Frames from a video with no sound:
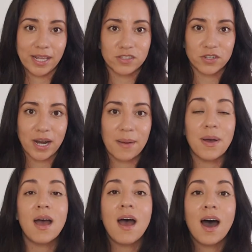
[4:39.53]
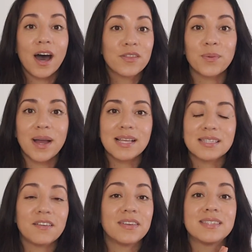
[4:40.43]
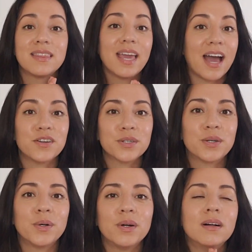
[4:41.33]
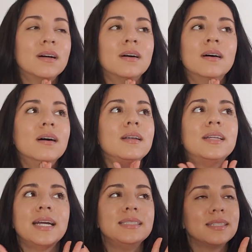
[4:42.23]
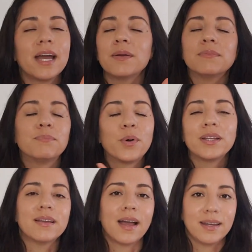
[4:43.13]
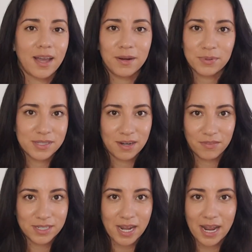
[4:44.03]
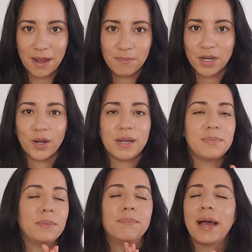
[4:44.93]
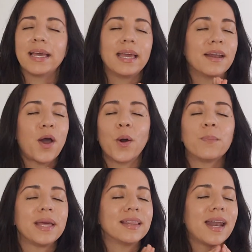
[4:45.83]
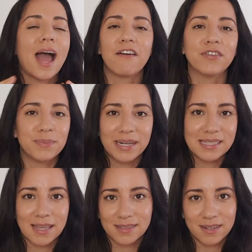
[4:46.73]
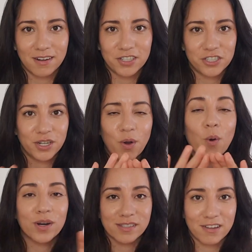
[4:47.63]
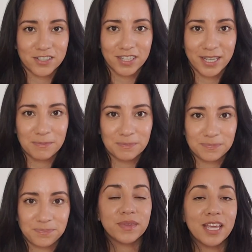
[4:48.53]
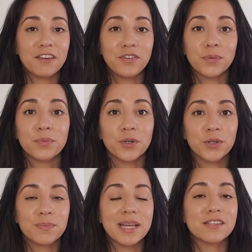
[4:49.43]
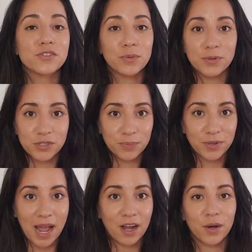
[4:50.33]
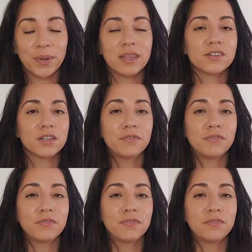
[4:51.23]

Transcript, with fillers: Instagram. Otherwise, if it's theatrical, 99.99% of the time, they're going to be begging and hoping that everybody sends an audition horizontally. If your room is super, super echoey, there's a